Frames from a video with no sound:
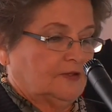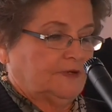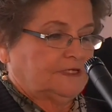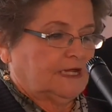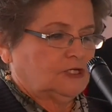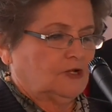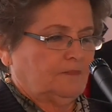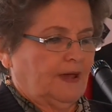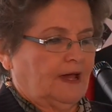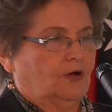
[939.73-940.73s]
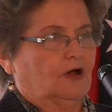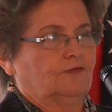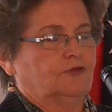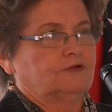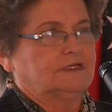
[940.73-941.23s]
The potential
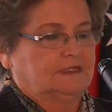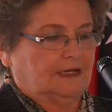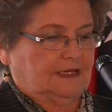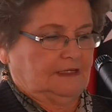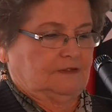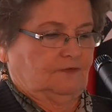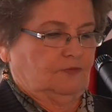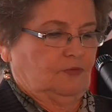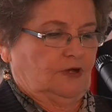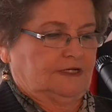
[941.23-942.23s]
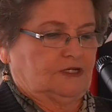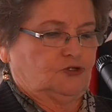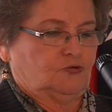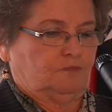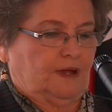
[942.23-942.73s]
power of the resilience of
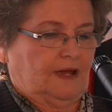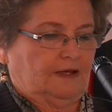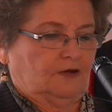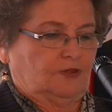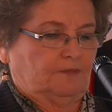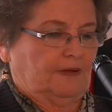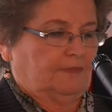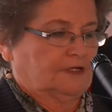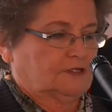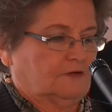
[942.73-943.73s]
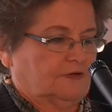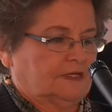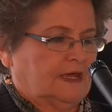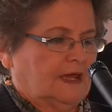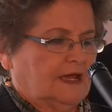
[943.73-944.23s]
communities to partner with the public
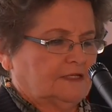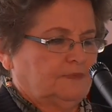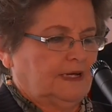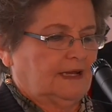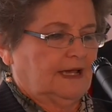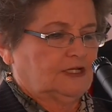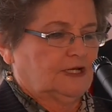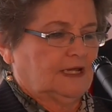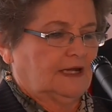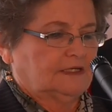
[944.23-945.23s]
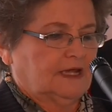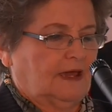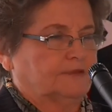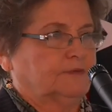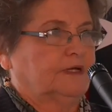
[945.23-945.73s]
service has been largely
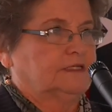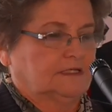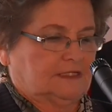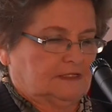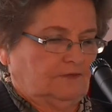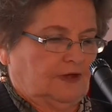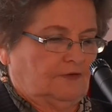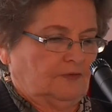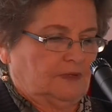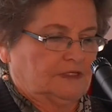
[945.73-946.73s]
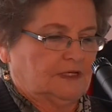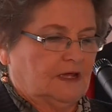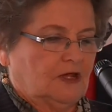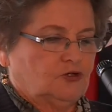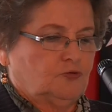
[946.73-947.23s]
untapped by successive governments.
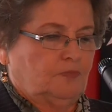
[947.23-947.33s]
